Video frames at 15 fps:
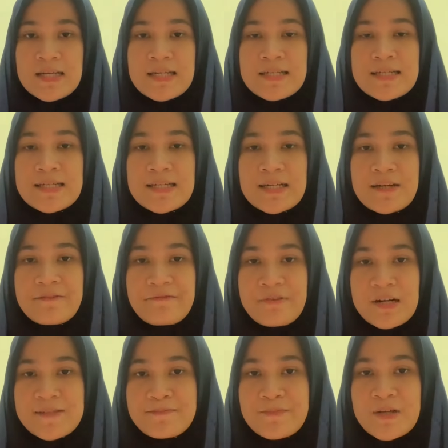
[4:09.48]
the
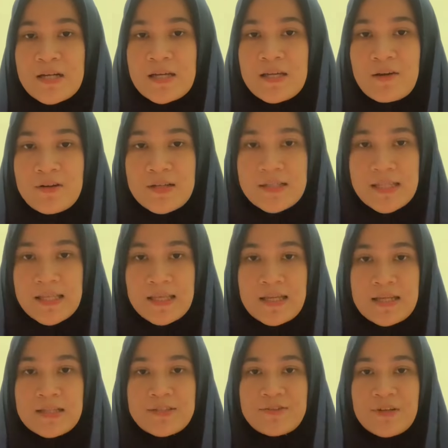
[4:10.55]
first priority
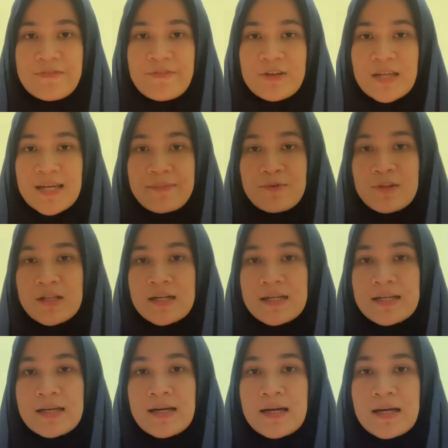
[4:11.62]
to
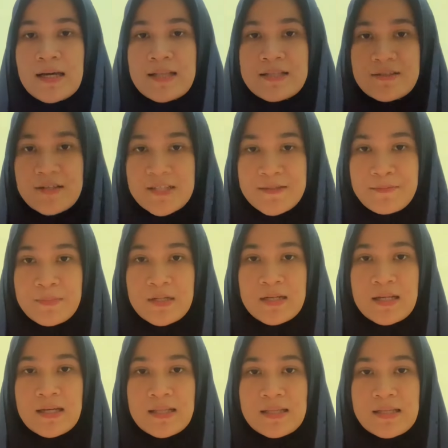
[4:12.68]
vocabulary
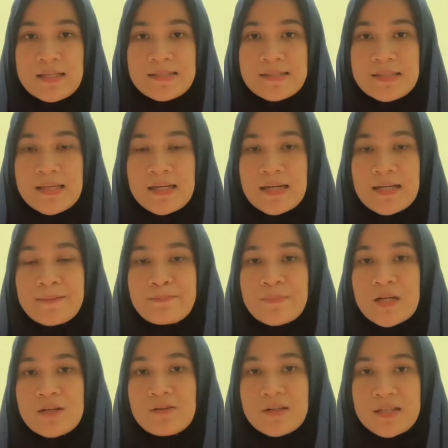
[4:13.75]
enrichment, the second
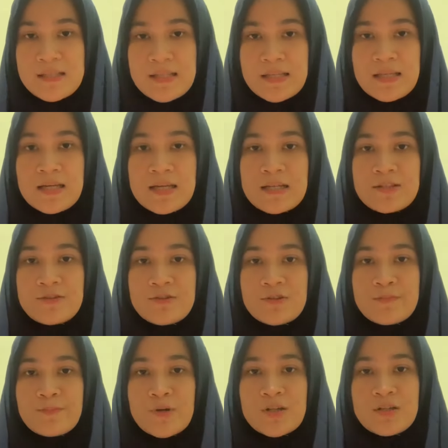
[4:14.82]
priority to
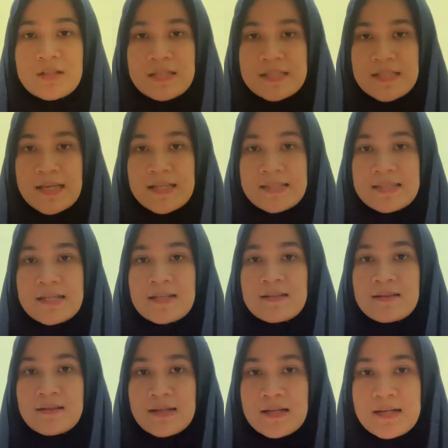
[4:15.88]
pronunciation
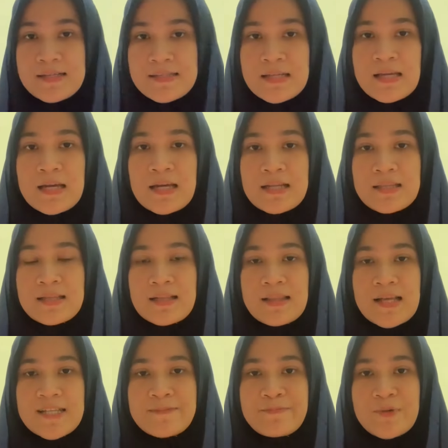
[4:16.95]
drills, the
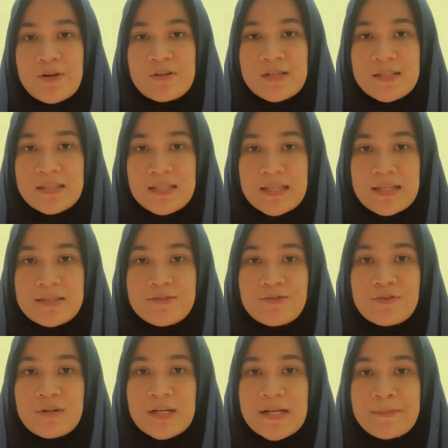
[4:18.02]
last priority
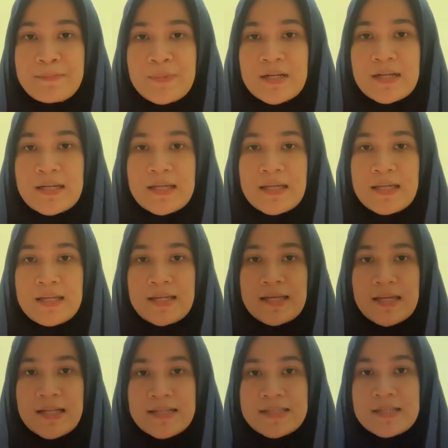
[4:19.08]
to grammar in
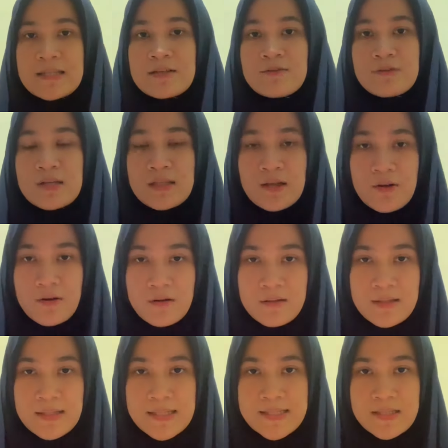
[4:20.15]
each unit or
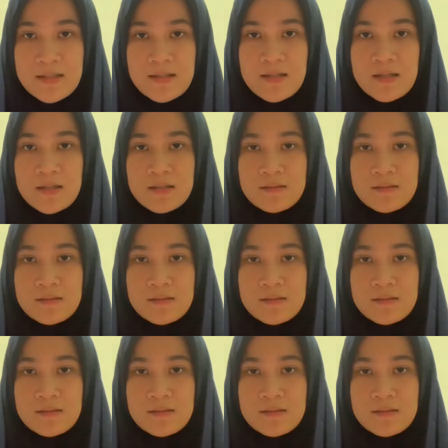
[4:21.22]
lesson.